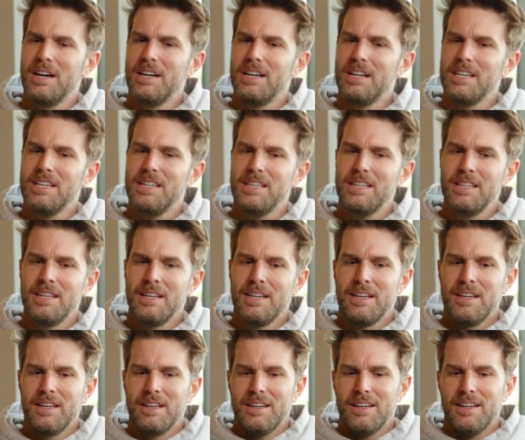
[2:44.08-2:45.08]
I
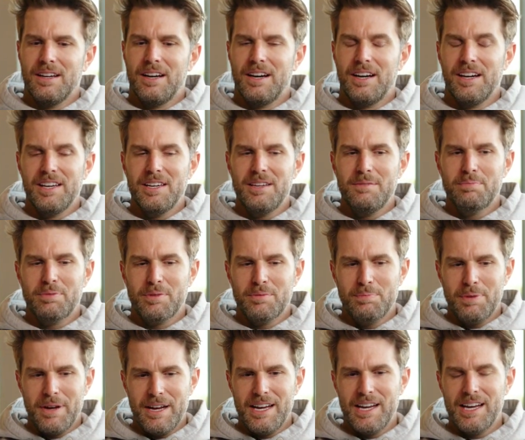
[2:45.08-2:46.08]
try
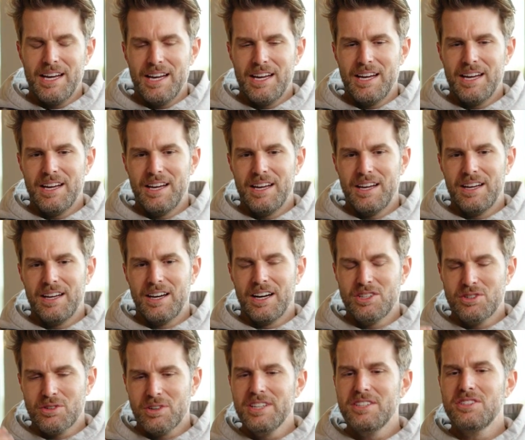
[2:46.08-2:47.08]

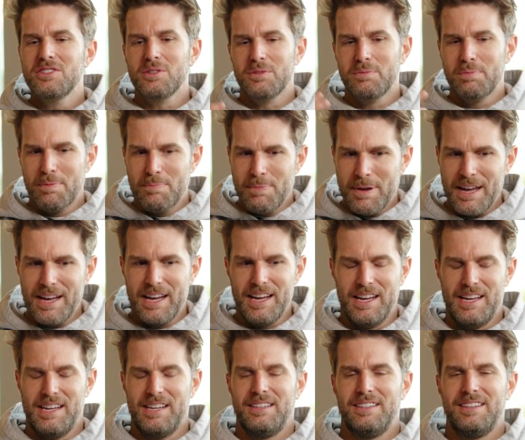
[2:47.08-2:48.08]
to
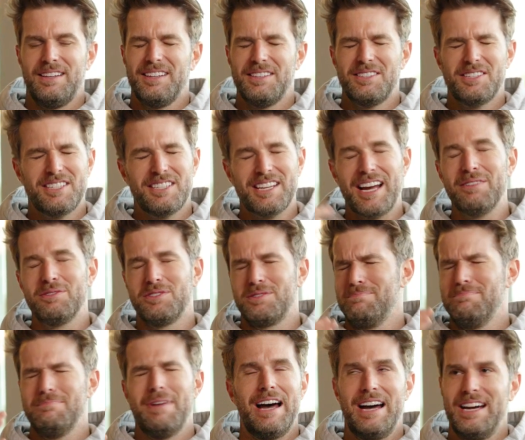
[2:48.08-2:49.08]
prepare. Sounds
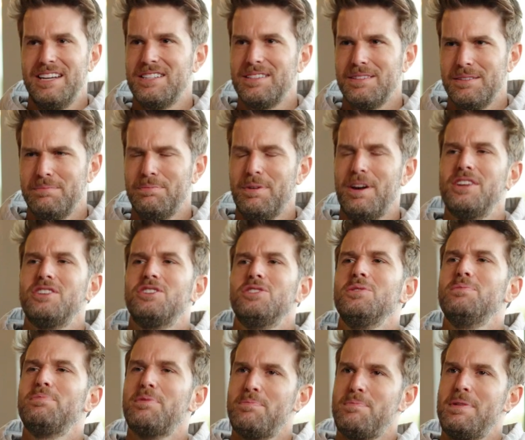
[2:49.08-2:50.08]
mad, but I
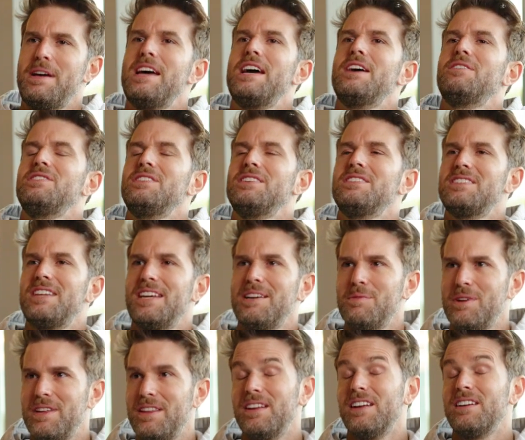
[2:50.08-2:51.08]
do prepare in the same
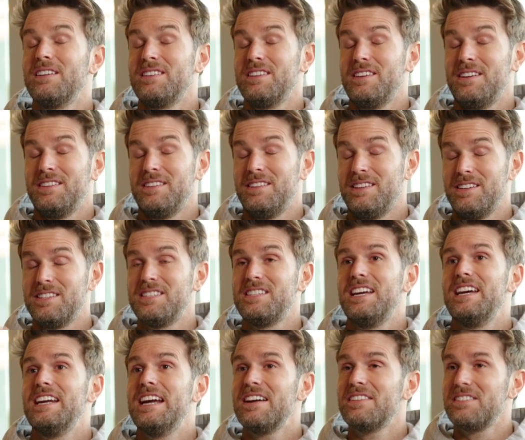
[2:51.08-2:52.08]
way that
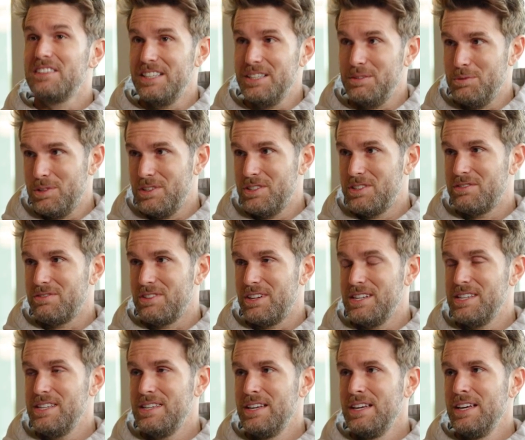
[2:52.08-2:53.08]
say an athlete would,
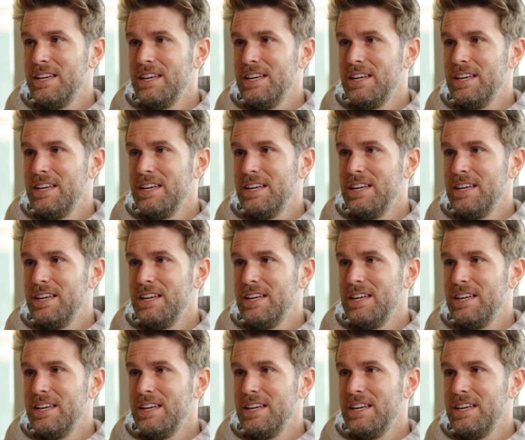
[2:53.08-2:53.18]
right?